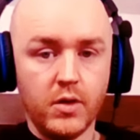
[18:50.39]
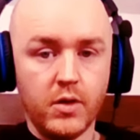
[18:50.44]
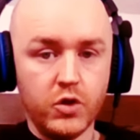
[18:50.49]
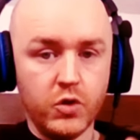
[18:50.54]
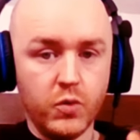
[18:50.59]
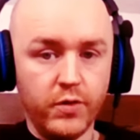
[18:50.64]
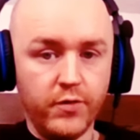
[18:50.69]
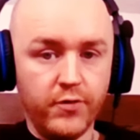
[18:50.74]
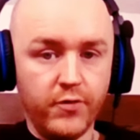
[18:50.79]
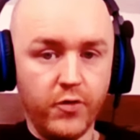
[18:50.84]

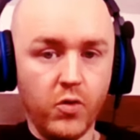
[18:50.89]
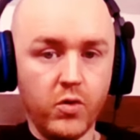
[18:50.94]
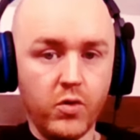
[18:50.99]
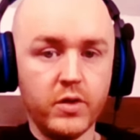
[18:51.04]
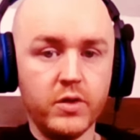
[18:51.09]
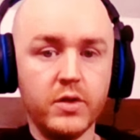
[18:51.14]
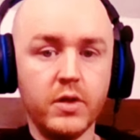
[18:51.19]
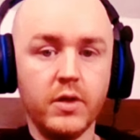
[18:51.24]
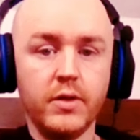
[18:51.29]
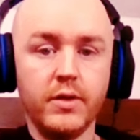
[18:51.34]
So we
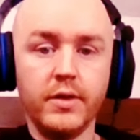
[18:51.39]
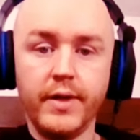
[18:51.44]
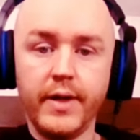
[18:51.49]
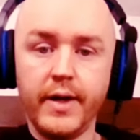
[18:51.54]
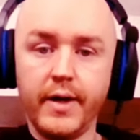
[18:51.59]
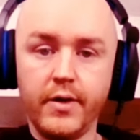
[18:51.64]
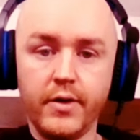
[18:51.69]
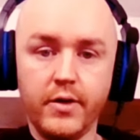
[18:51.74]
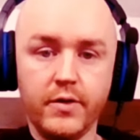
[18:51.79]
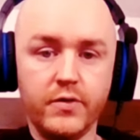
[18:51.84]
focus on the
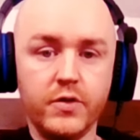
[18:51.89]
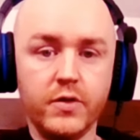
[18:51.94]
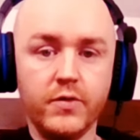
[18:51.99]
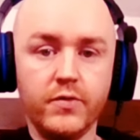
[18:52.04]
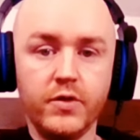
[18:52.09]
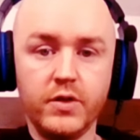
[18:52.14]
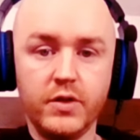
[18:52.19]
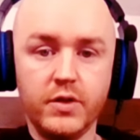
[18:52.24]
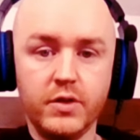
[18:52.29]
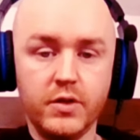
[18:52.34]
narratives
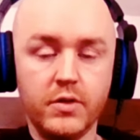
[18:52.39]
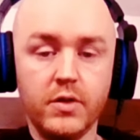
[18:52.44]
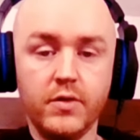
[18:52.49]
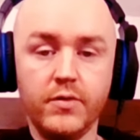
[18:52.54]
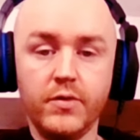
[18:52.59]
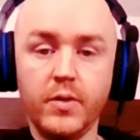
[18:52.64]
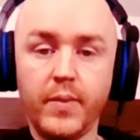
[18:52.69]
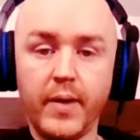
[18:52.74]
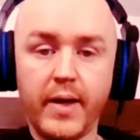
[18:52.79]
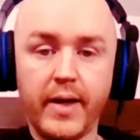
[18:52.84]
of this,
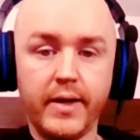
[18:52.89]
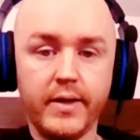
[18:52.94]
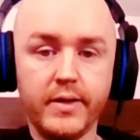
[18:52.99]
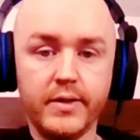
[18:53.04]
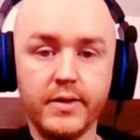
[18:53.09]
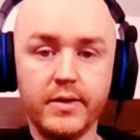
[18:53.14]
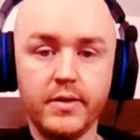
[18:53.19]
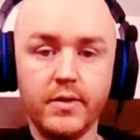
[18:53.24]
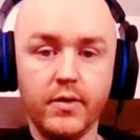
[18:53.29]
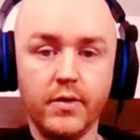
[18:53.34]
the
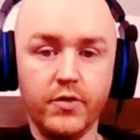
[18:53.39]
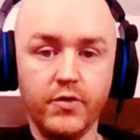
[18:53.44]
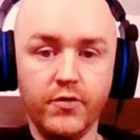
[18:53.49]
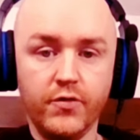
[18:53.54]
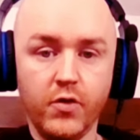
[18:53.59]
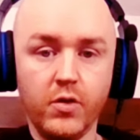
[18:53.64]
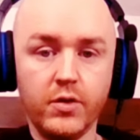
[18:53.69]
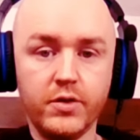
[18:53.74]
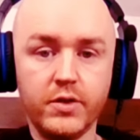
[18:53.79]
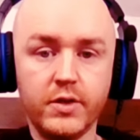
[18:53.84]
past, of the
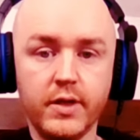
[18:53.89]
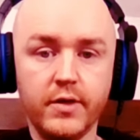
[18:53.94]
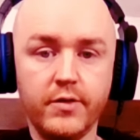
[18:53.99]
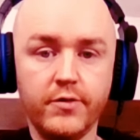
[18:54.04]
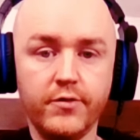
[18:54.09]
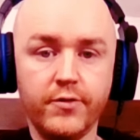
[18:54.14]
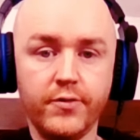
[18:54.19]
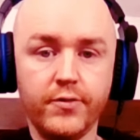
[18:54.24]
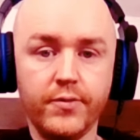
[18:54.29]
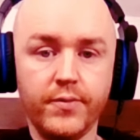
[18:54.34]
false
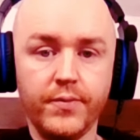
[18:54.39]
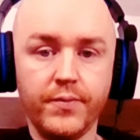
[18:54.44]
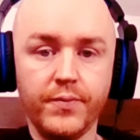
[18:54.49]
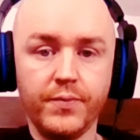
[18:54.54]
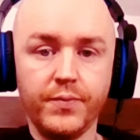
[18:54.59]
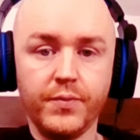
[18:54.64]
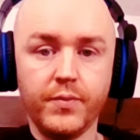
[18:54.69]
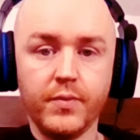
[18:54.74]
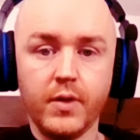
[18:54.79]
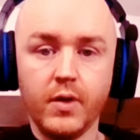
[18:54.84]
self,
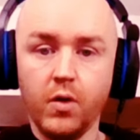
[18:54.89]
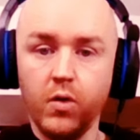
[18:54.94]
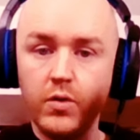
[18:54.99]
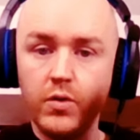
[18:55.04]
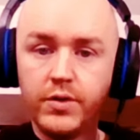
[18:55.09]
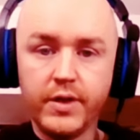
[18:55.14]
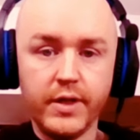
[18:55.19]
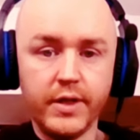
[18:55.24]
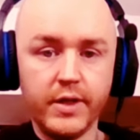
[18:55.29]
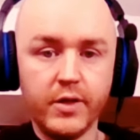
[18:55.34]
all
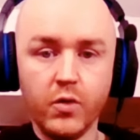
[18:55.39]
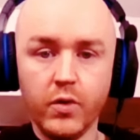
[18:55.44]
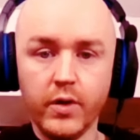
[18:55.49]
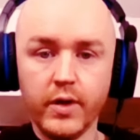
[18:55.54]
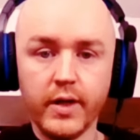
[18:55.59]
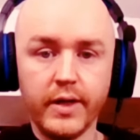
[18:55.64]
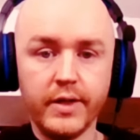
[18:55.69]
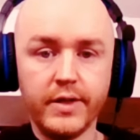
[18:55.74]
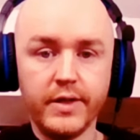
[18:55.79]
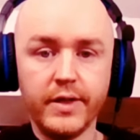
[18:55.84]
the
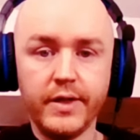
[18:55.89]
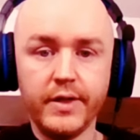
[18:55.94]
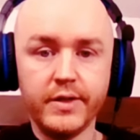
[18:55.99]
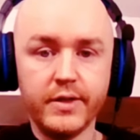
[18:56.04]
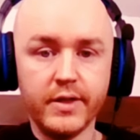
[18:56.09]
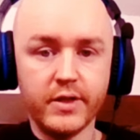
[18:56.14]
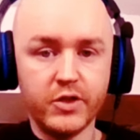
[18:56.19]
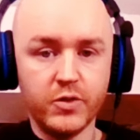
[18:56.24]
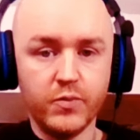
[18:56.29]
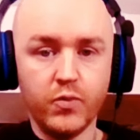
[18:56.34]
egoic ideas
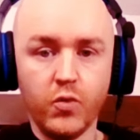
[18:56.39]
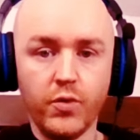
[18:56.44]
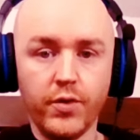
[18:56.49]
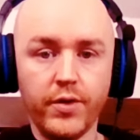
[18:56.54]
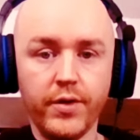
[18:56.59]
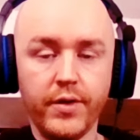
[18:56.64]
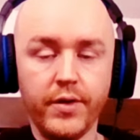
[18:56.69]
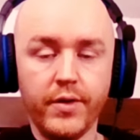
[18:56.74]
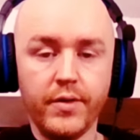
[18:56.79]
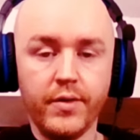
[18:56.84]
that
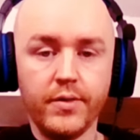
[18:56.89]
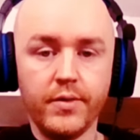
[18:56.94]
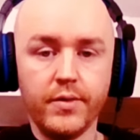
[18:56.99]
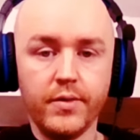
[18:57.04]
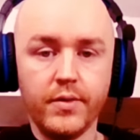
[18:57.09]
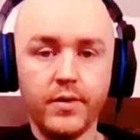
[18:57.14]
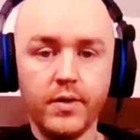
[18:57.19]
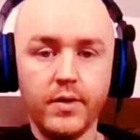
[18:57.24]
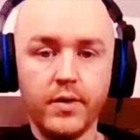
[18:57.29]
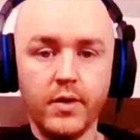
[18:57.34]
support it.
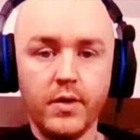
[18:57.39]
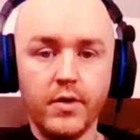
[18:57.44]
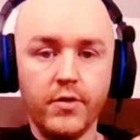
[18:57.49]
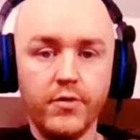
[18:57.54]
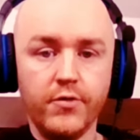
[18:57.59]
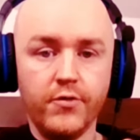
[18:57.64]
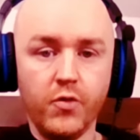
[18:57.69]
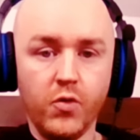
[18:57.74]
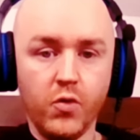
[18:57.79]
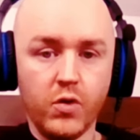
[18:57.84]

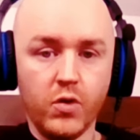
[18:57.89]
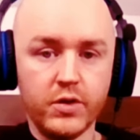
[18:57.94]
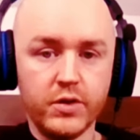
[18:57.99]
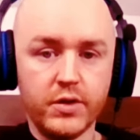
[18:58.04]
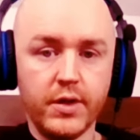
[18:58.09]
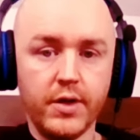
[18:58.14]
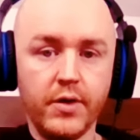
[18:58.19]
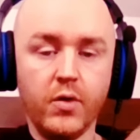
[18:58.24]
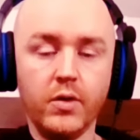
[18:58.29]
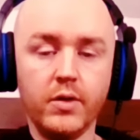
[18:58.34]
Focus
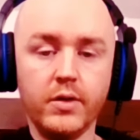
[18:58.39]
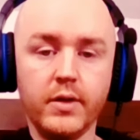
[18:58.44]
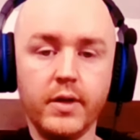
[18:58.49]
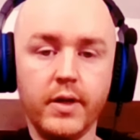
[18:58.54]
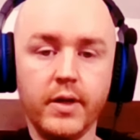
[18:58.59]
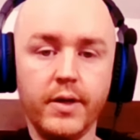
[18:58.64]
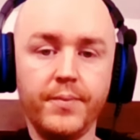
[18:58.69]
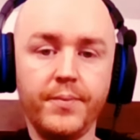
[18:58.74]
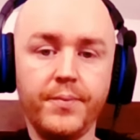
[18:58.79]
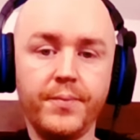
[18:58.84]
there all the
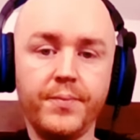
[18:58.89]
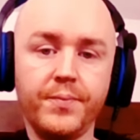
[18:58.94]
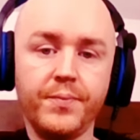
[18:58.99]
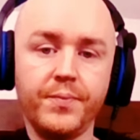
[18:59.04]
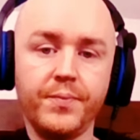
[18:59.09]
time.